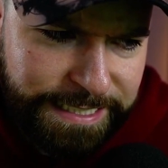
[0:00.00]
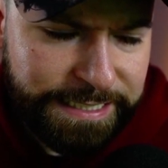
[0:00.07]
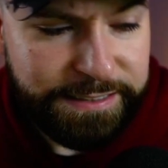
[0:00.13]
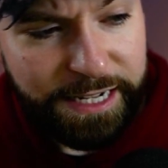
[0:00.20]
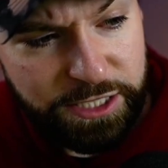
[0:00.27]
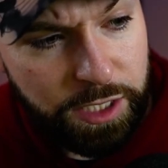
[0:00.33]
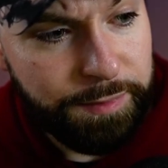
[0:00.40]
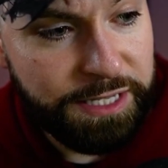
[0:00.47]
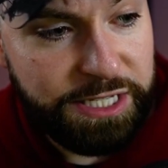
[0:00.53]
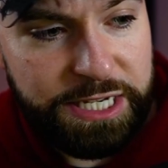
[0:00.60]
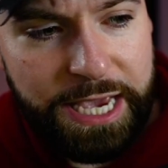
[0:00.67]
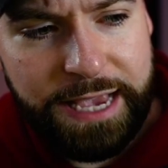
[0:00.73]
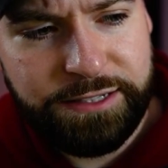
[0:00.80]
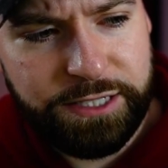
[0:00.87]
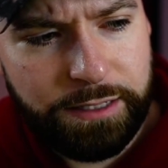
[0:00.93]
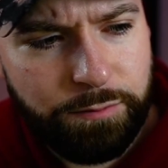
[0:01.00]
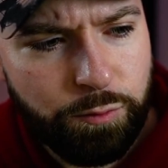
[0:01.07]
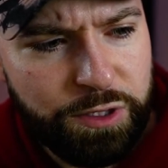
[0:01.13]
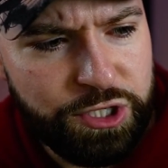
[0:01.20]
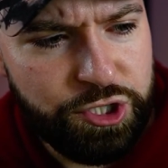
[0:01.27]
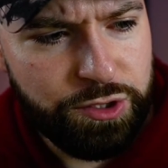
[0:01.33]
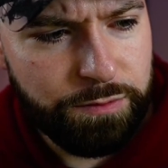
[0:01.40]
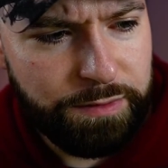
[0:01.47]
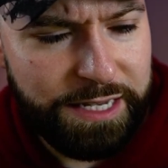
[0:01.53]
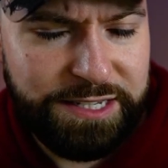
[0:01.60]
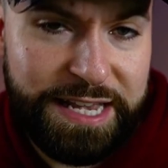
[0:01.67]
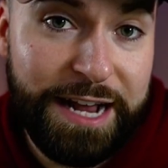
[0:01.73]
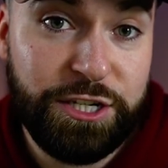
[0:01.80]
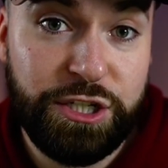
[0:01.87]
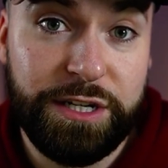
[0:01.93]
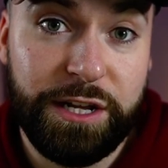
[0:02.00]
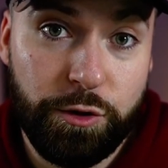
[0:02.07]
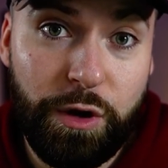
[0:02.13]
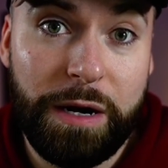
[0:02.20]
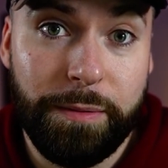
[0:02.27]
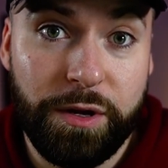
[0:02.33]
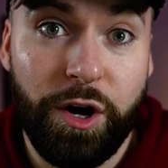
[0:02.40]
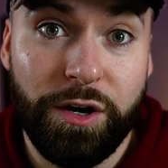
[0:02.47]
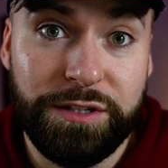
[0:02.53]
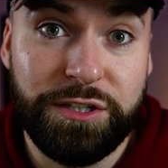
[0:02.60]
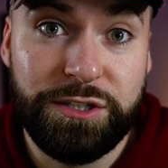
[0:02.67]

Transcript: It's gonna be Chiesa, which is actually an incredible card this